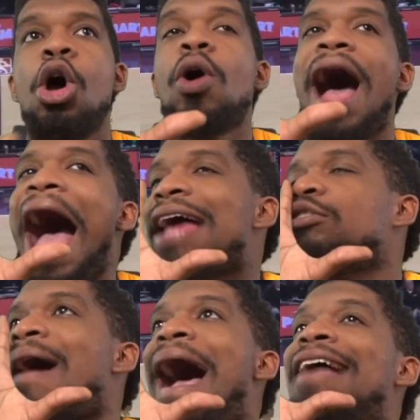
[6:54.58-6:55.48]
dude,
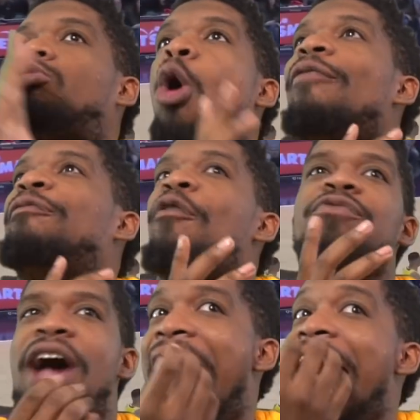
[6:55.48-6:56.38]
I
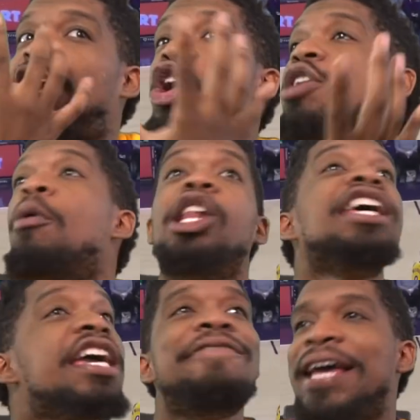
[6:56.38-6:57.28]
thought I couldn't
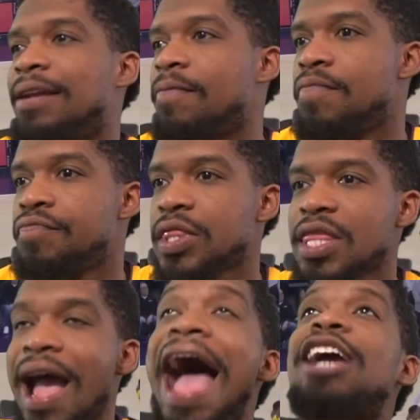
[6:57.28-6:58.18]
believe it.
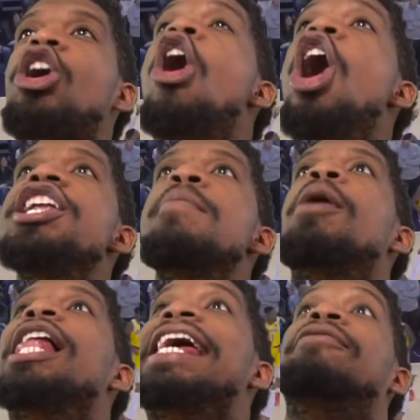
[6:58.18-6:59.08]
I couldn't
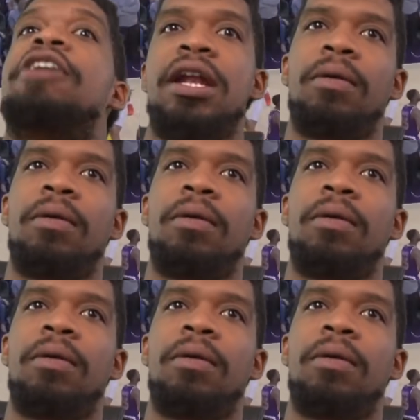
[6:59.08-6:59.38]
believe it.